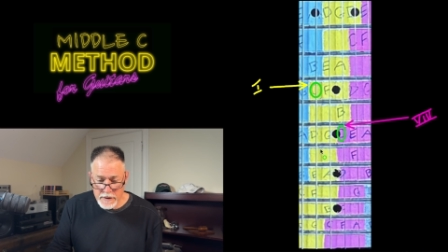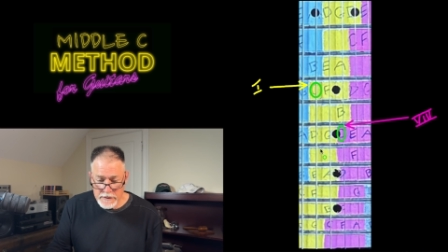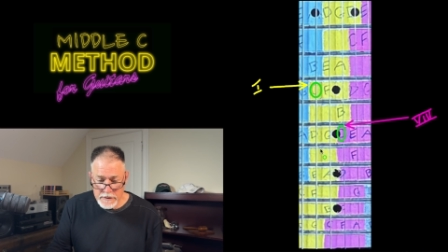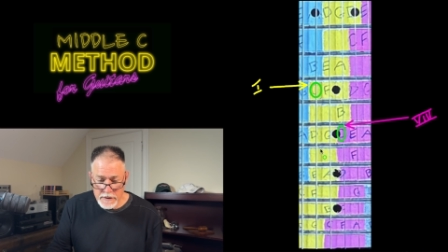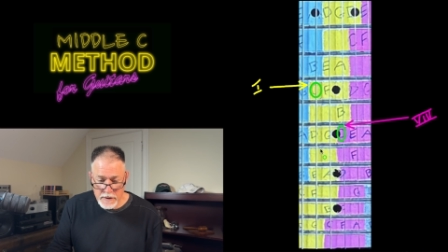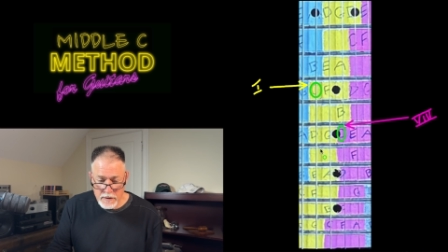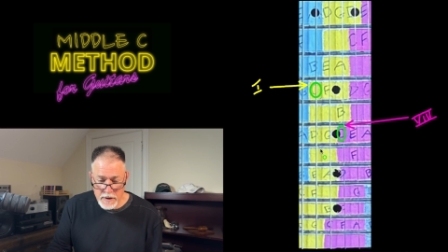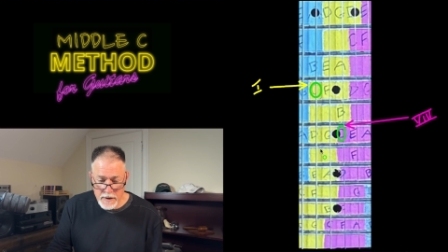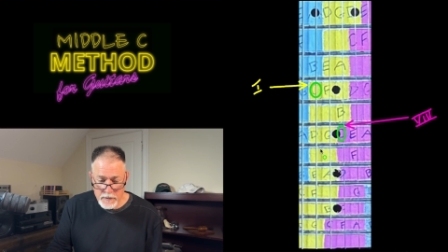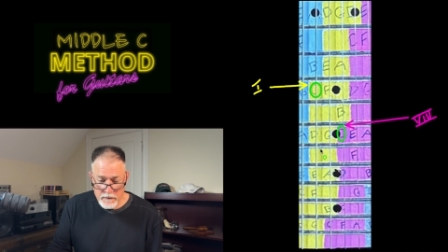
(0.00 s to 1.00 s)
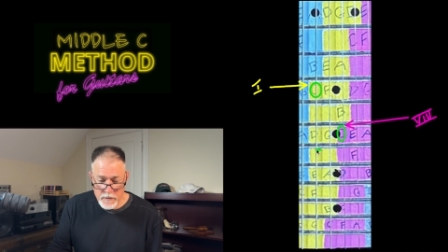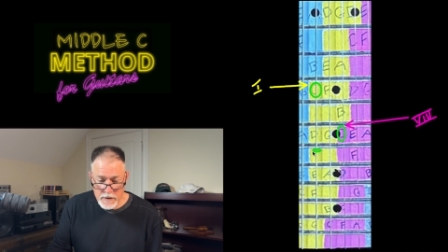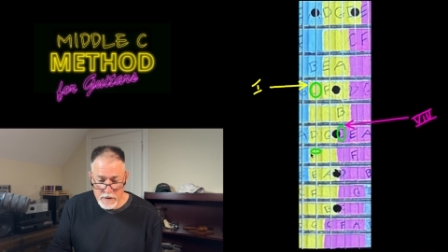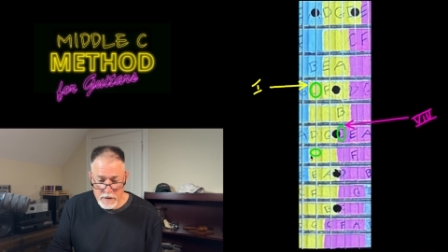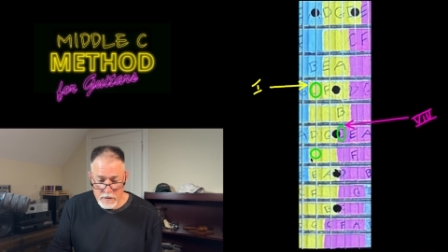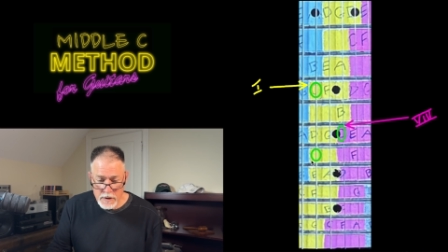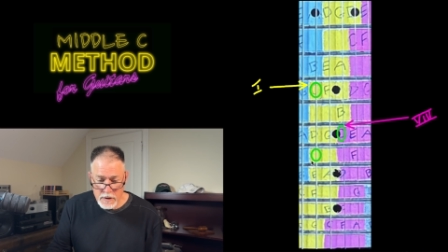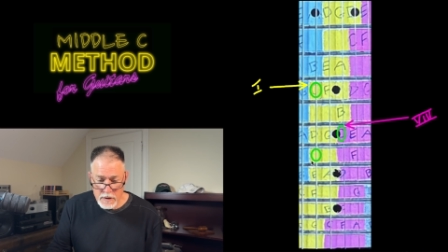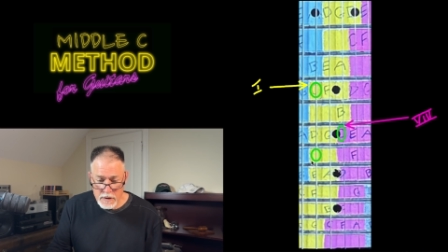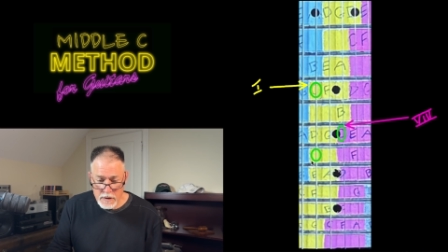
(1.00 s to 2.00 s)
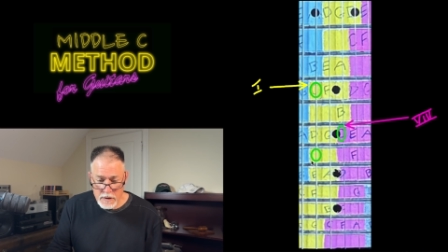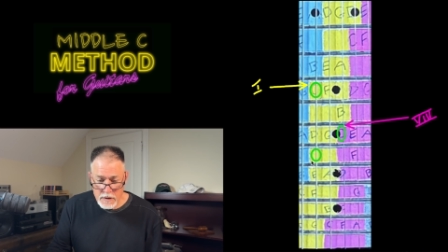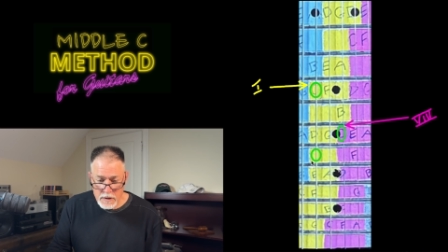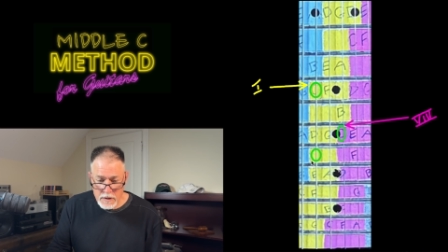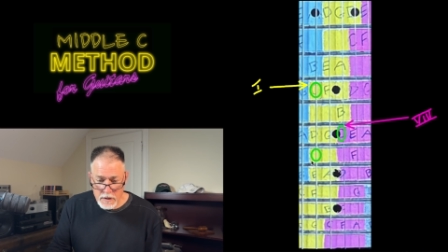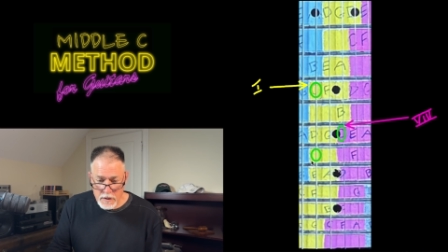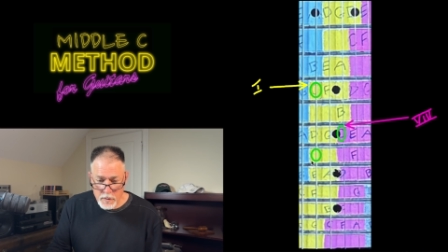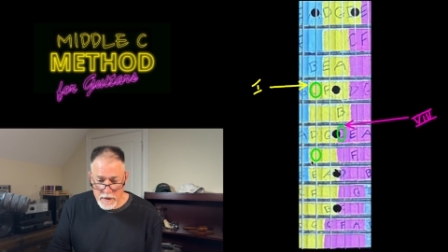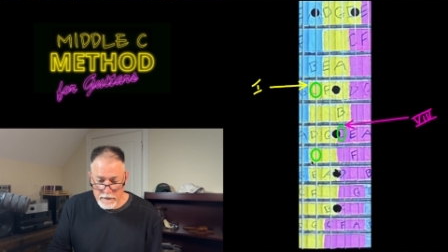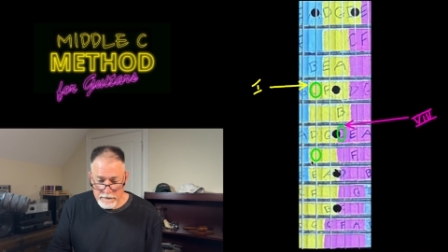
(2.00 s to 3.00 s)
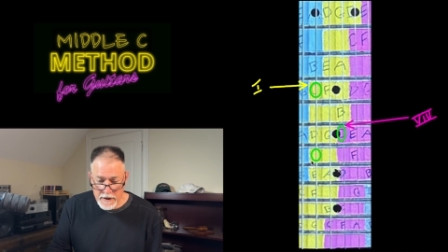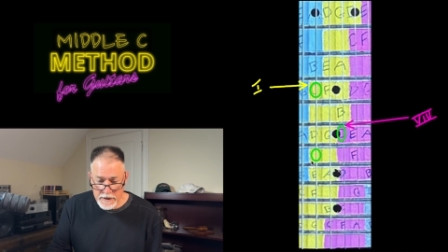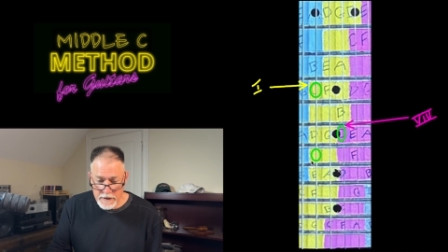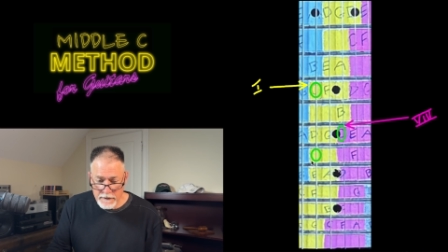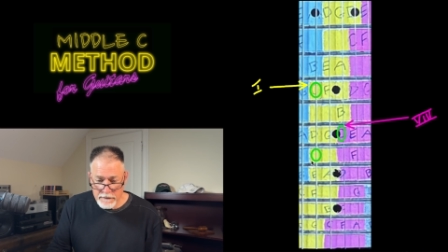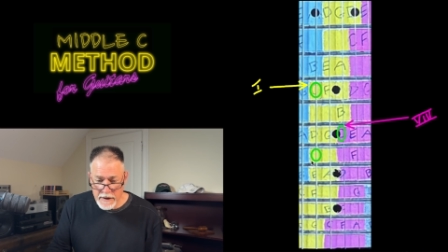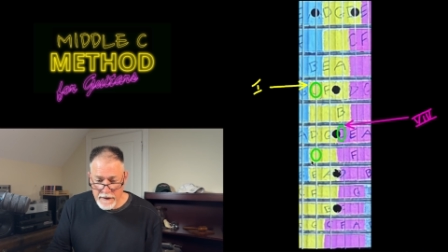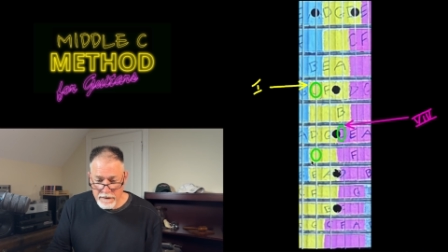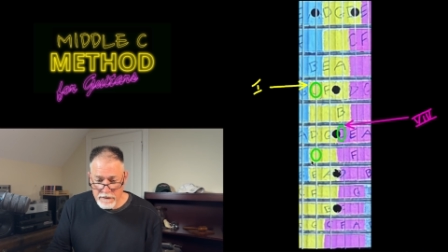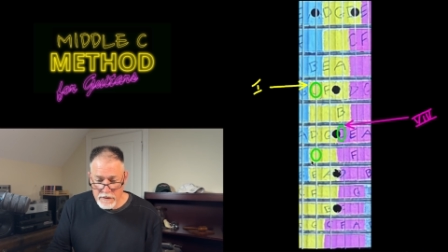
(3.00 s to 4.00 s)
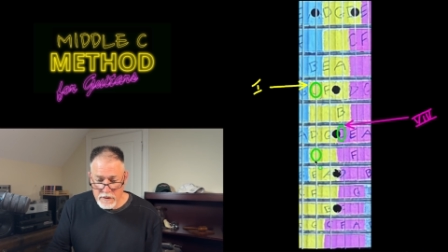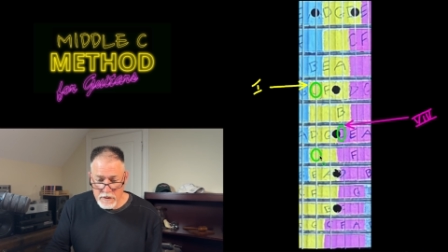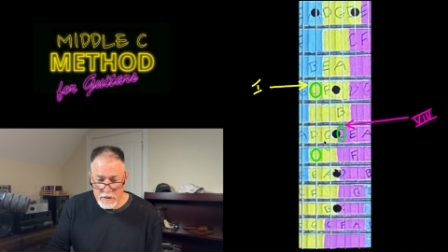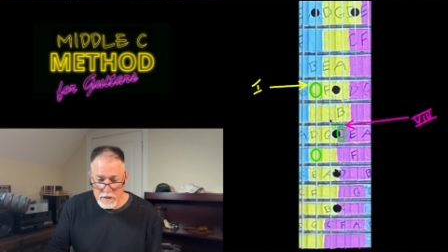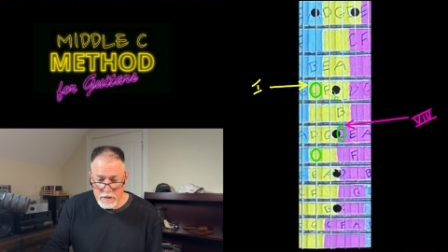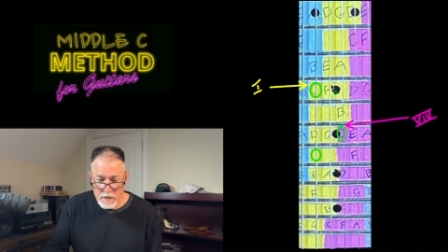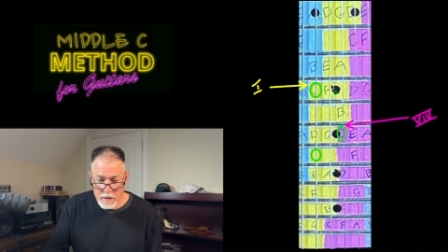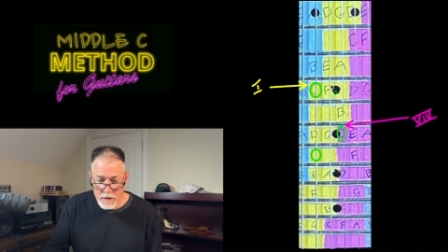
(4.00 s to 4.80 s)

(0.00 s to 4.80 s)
scale like we've been doing, we can find our flattened third.